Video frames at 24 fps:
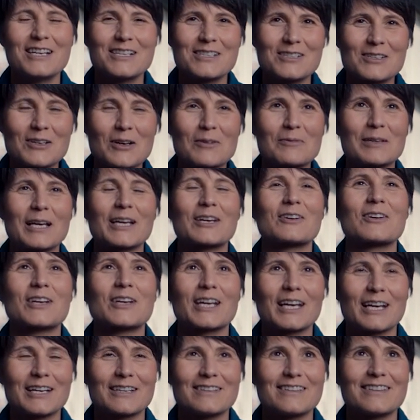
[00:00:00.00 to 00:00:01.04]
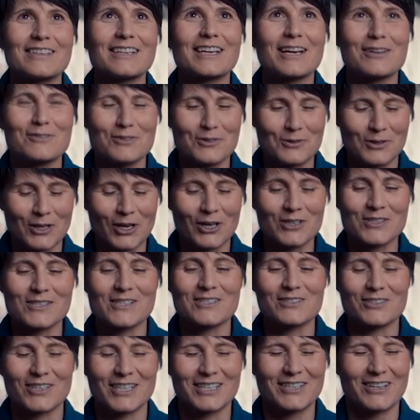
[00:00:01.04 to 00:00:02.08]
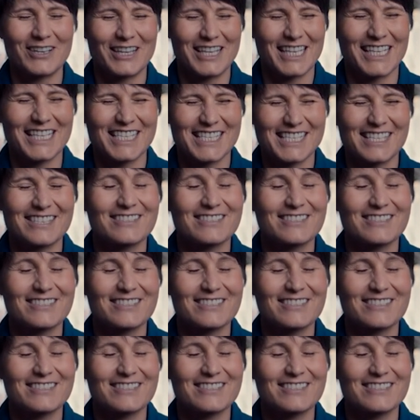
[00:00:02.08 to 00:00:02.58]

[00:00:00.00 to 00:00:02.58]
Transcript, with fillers: So I'm like, okay, I think I have to concentrate on this.